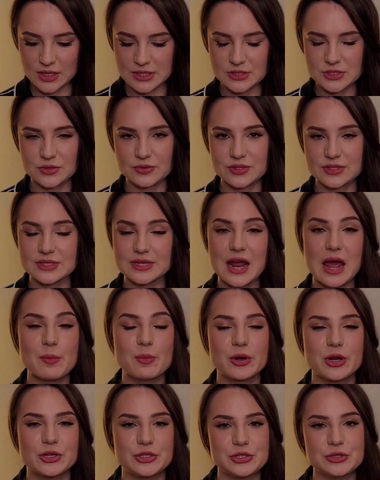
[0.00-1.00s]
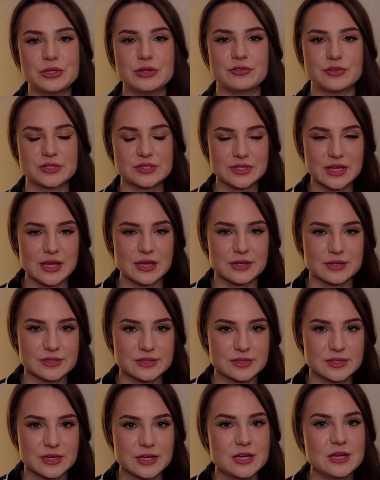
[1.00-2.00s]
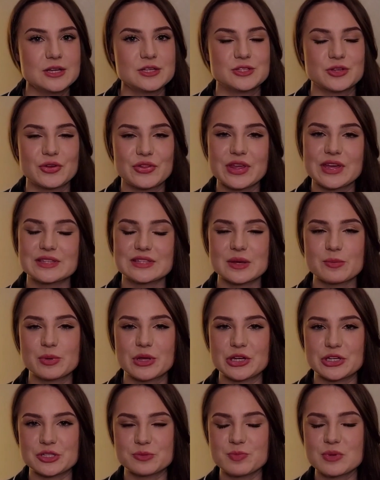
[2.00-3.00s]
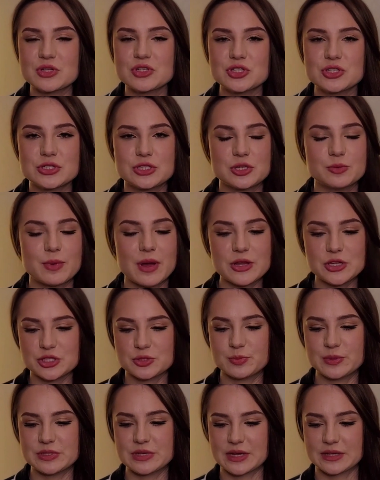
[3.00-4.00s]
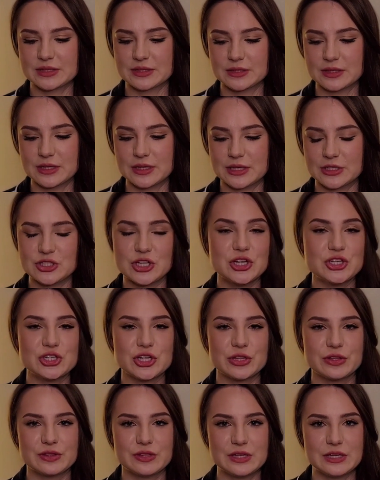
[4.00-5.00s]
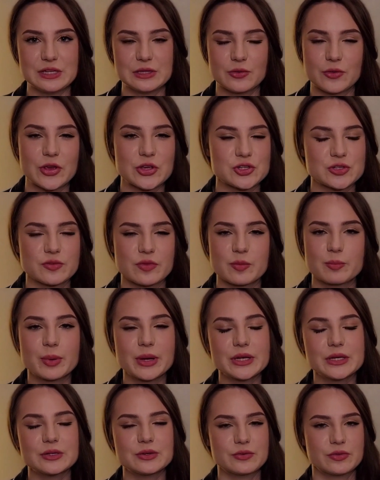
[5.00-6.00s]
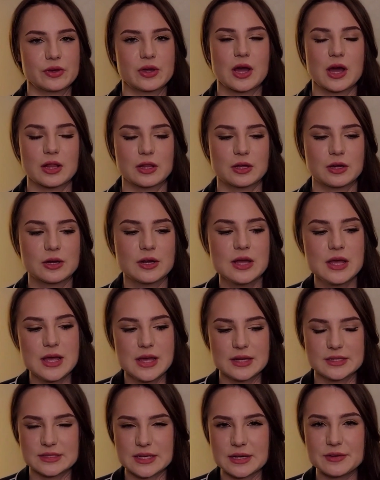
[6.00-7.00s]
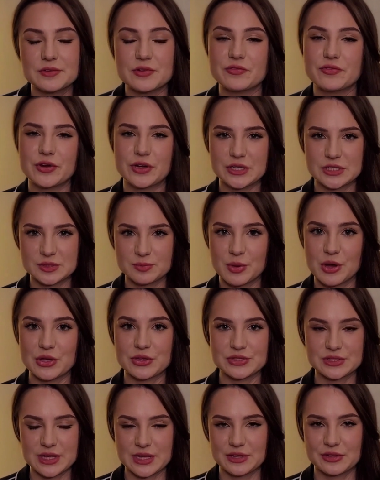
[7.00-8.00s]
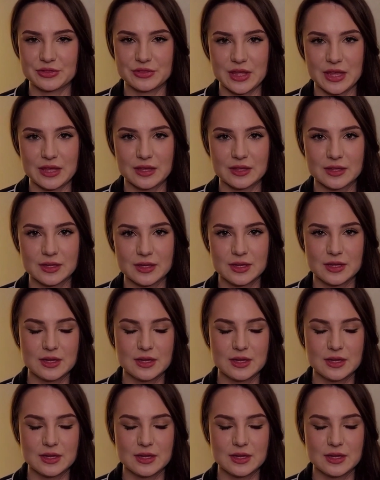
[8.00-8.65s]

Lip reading: And so this can happen on two different scales. So in the example I just mentioned, you might just be changing the location of the button or the color, and it's kind of a very small scale thing.